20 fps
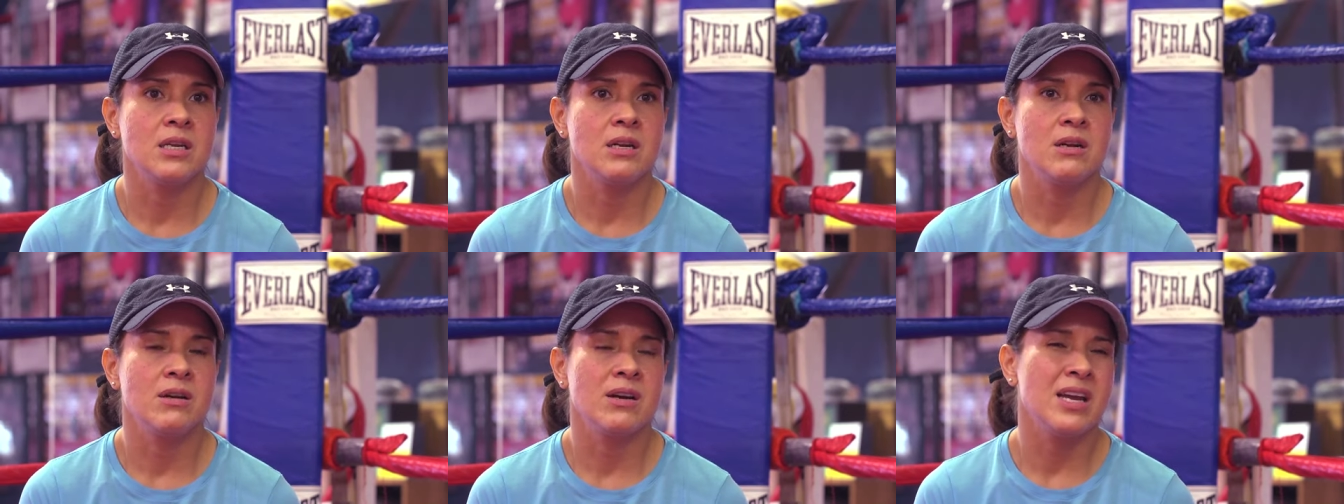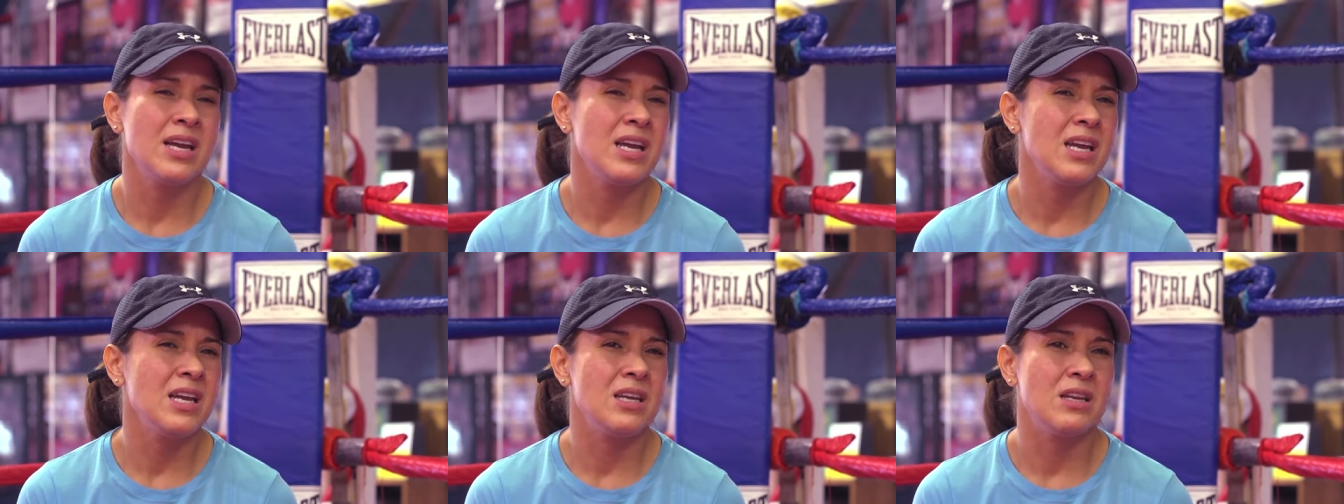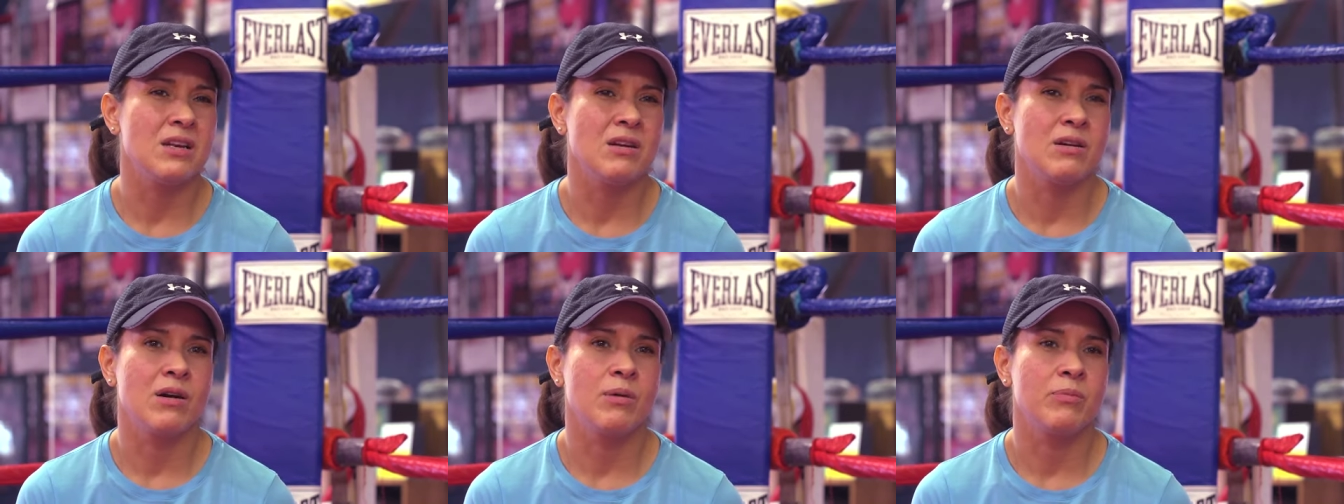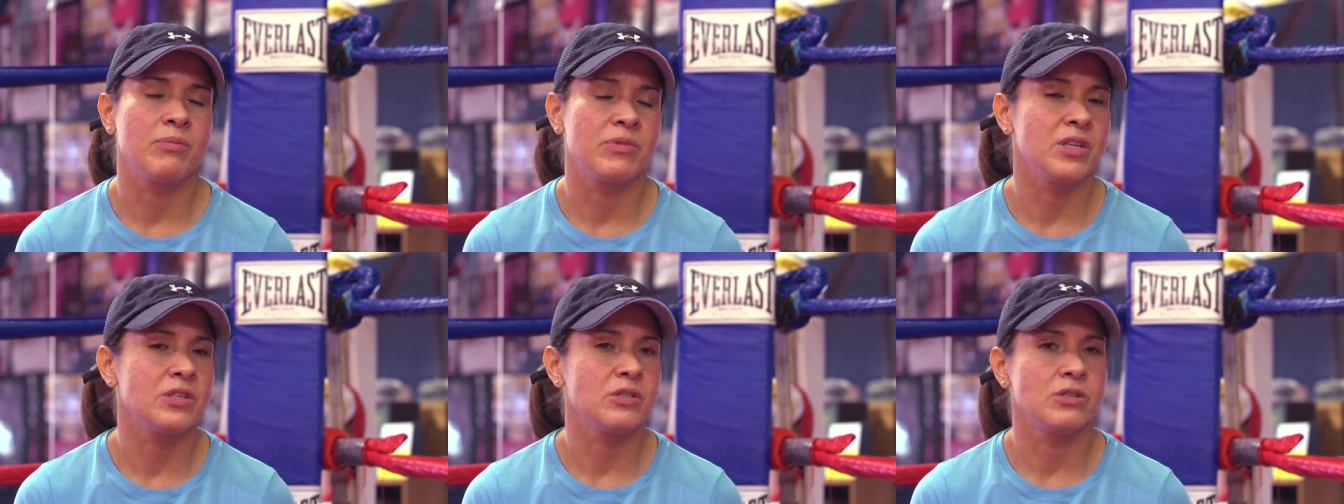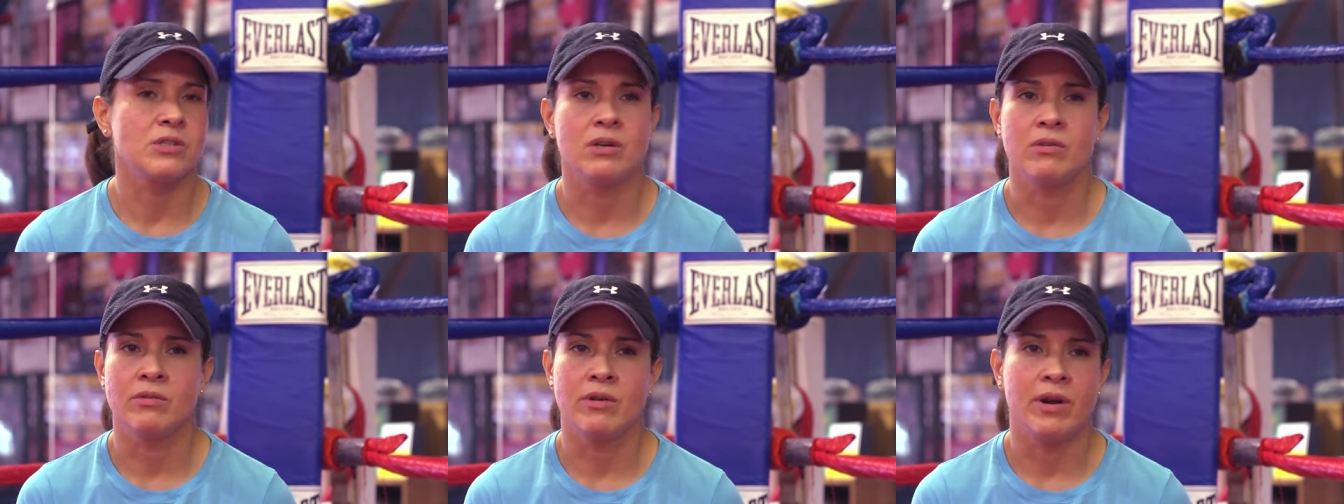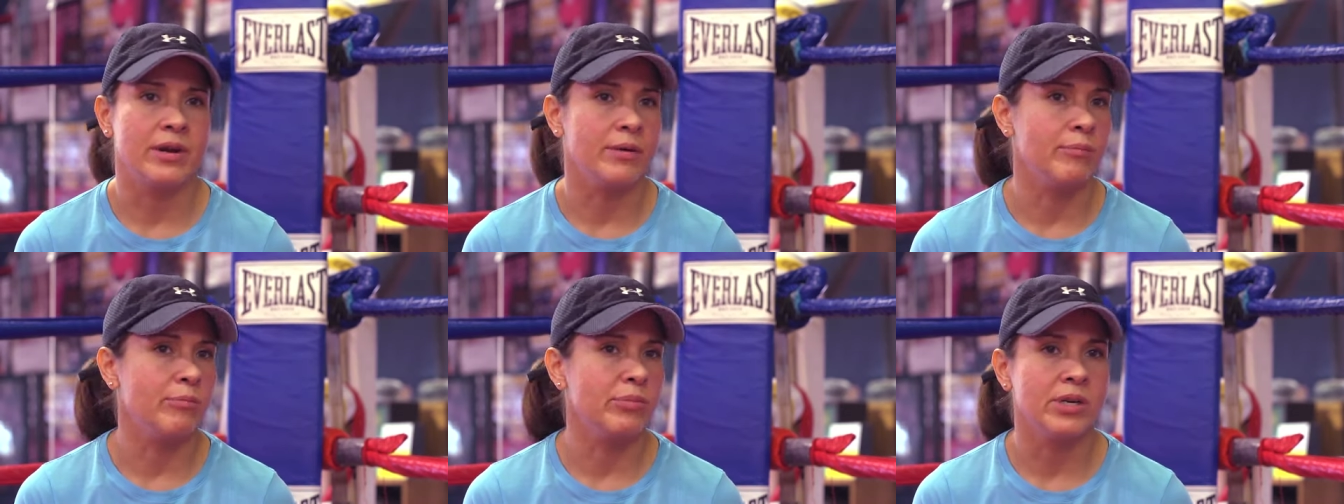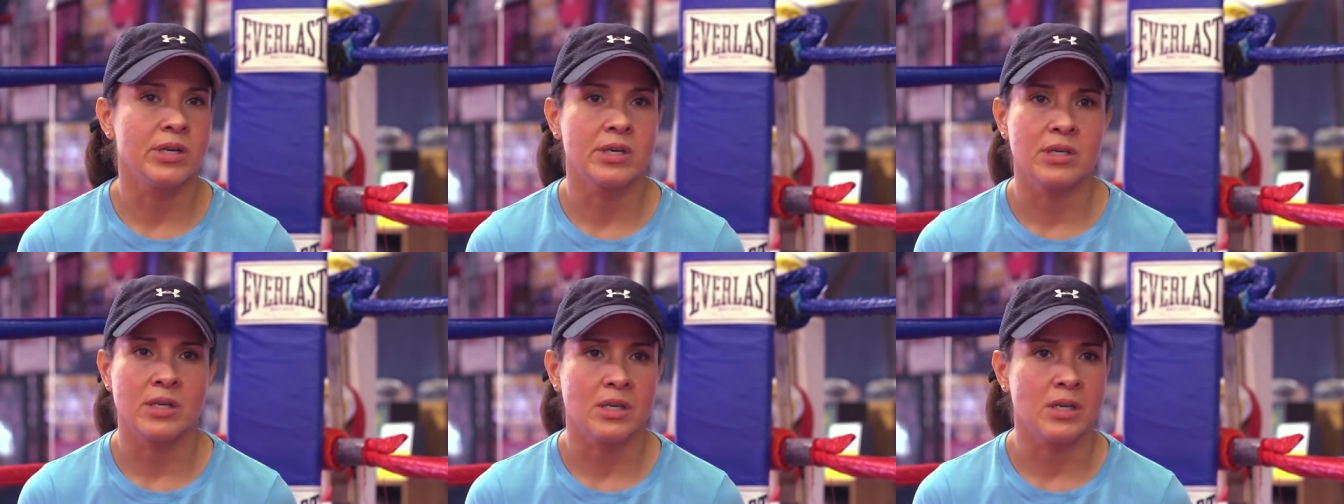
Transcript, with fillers: you know, hey, you know, I'm interested in writing a book,